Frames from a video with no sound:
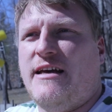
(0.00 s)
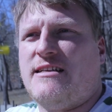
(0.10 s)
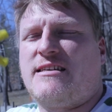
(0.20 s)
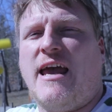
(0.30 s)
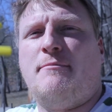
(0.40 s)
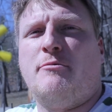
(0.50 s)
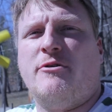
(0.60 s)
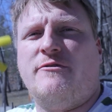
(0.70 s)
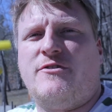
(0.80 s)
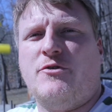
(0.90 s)
it's
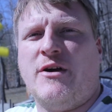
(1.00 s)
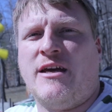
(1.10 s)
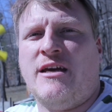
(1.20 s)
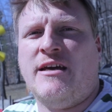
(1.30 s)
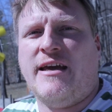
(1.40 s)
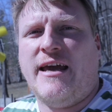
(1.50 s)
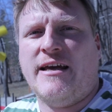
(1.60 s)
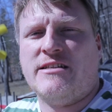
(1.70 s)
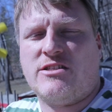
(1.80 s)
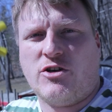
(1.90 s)
capable of doing
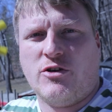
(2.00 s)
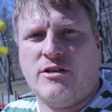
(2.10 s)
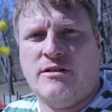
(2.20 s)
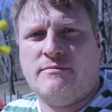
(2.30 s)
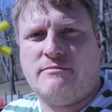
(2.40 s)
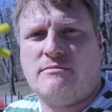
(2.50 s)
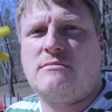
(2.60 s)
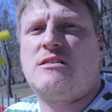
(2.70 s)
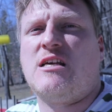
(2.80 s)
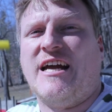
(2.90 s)
in certain
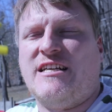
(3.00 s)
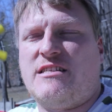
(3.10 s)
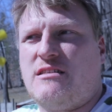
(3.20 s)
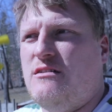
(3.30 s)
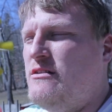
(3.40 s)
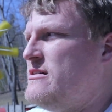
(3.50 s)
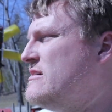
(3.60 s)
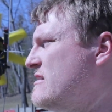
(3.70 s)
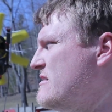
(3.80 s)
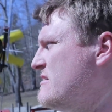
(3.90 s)
sites,
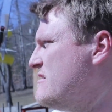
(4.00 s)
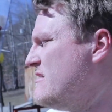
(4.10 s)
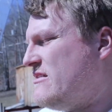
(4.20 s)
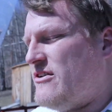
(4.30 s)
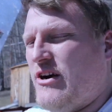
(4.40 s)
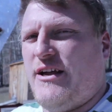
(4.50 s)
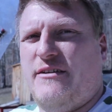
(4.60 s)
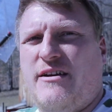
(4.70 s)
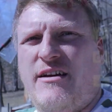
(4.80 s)
all right?